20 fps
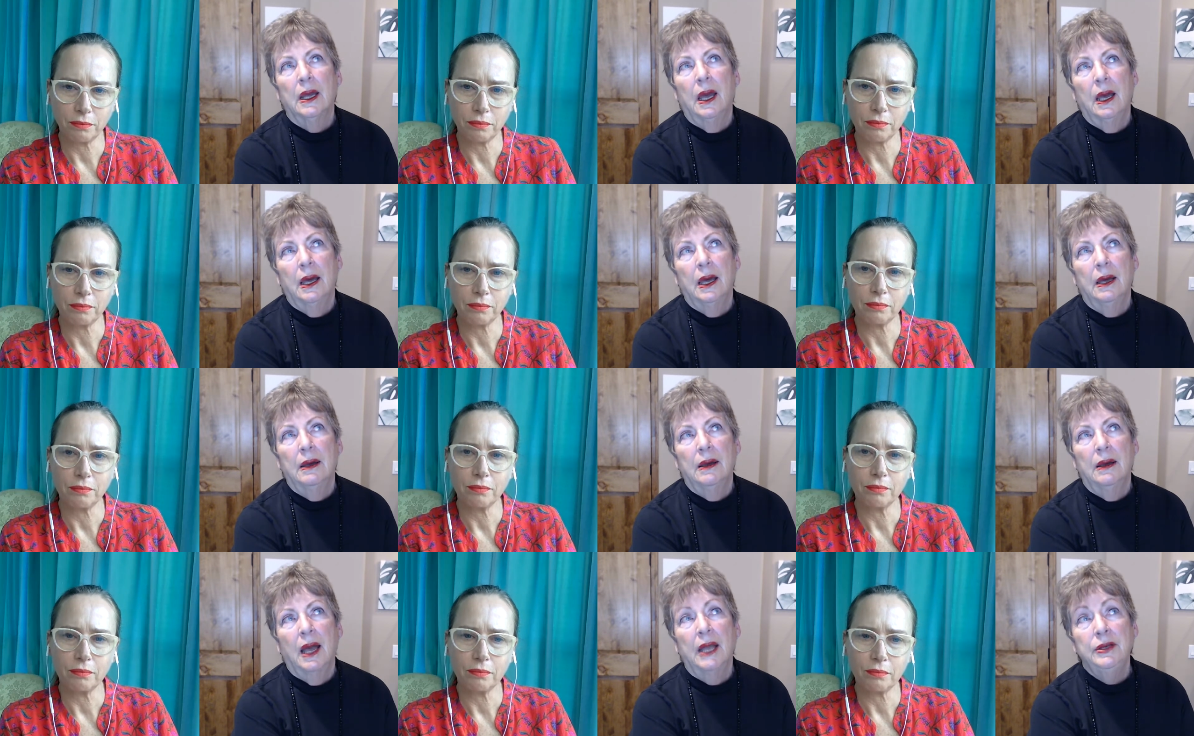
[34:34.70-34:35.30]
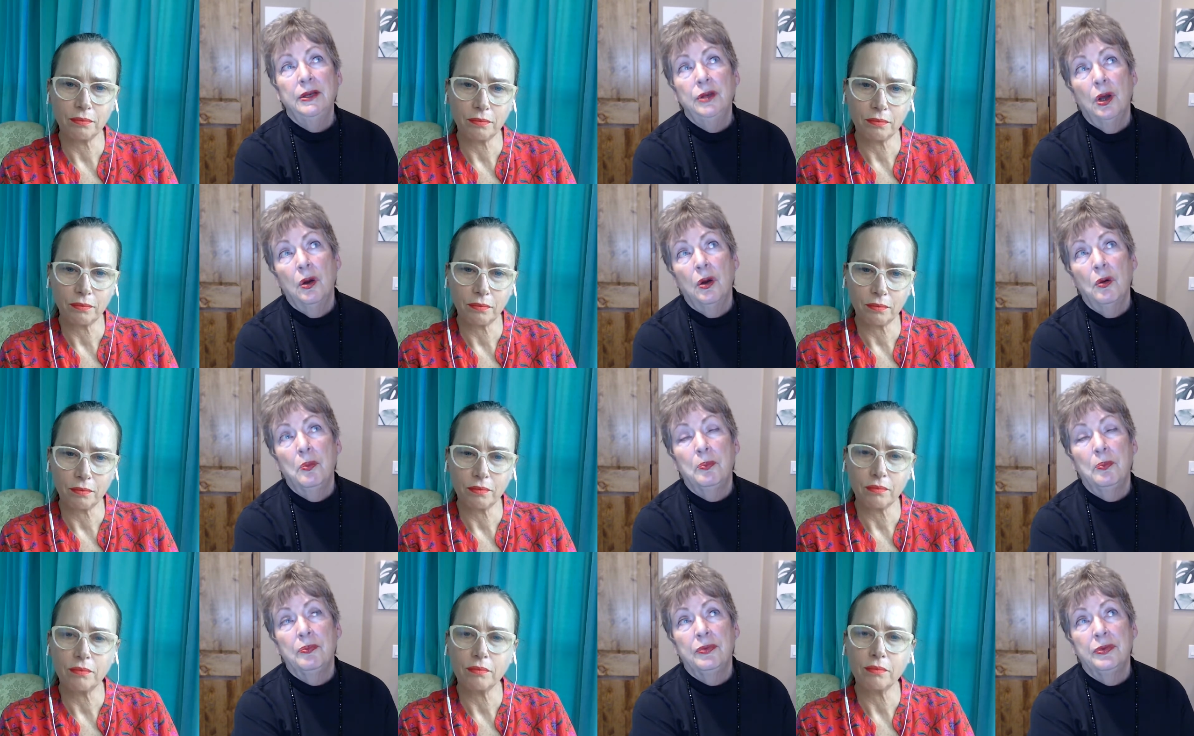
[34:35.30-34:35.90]
Speaker 1: Uh, I
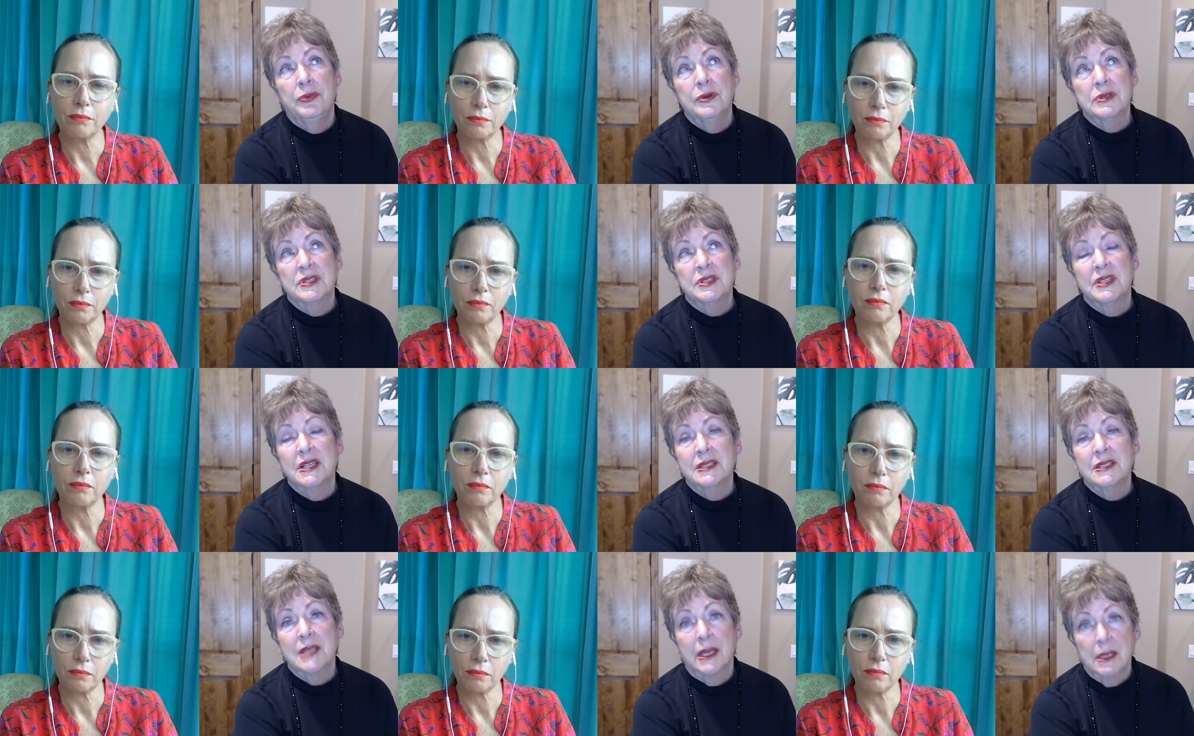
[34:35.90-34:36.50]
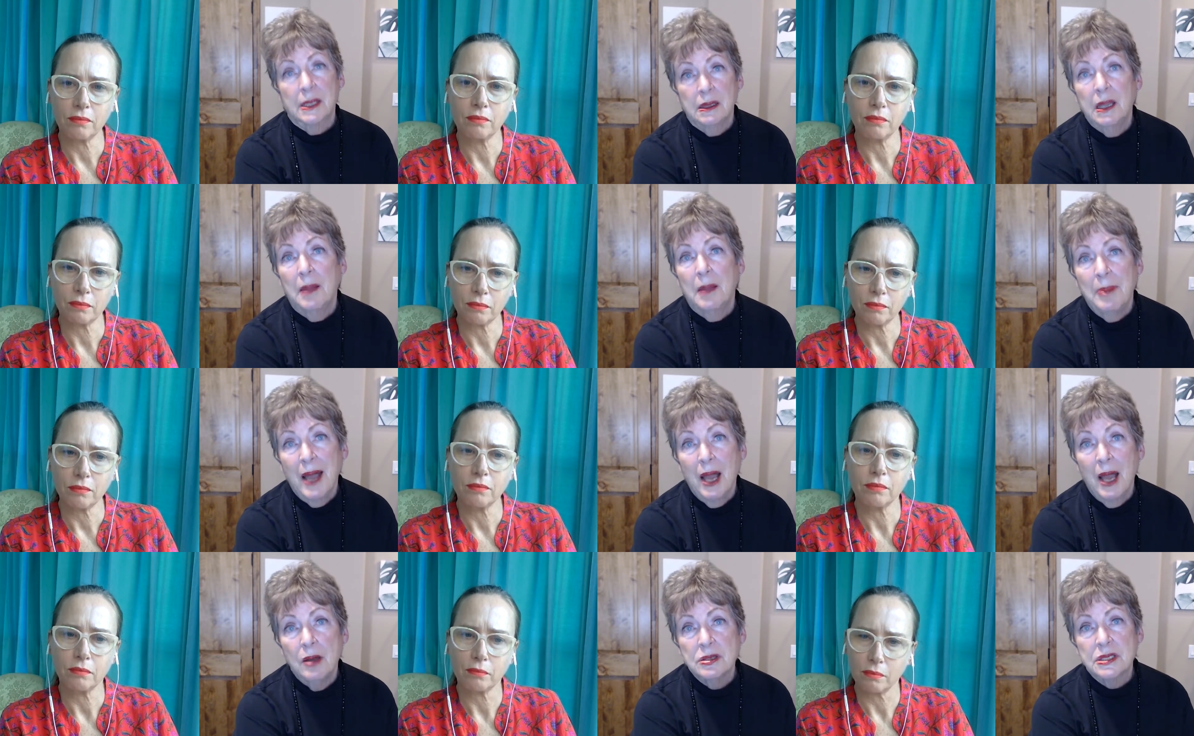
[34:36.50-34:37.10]
know there's things like
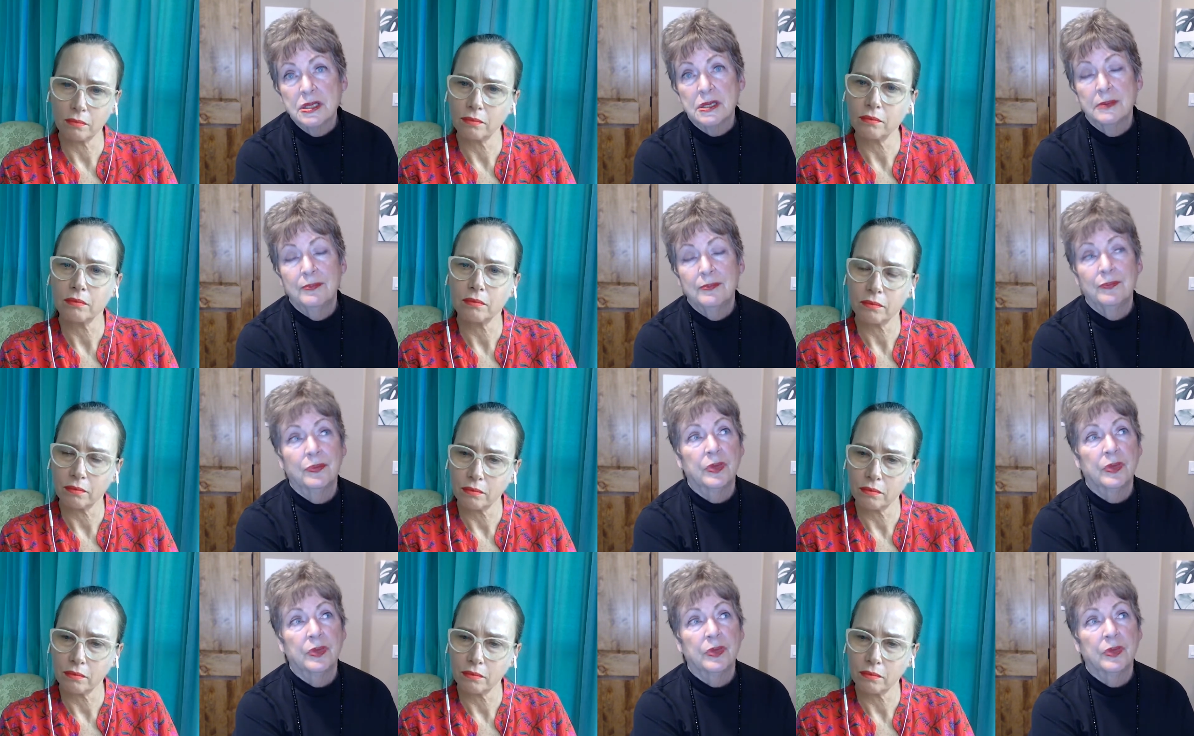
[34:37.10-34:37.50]
Clubhouse